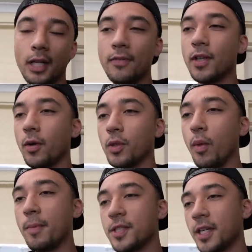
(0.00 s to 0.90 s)
Even though on the
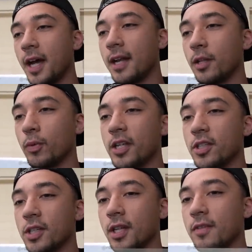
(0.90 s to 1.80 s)
website and the
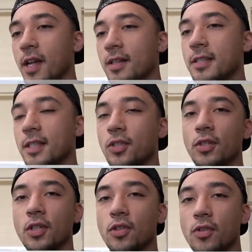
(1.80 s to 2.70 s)
research that I've done says that
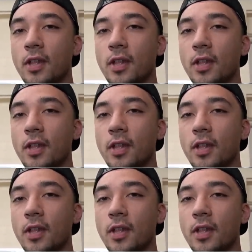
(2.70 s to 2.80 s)
you can do